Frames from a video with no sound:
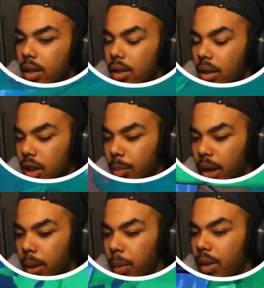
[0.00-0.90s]
Make sure
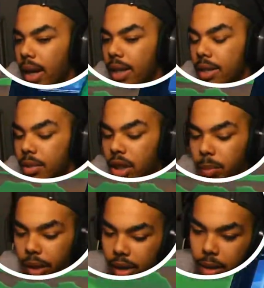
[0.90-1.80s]
to reload all your
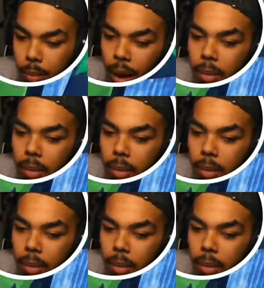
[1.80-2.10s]
guns in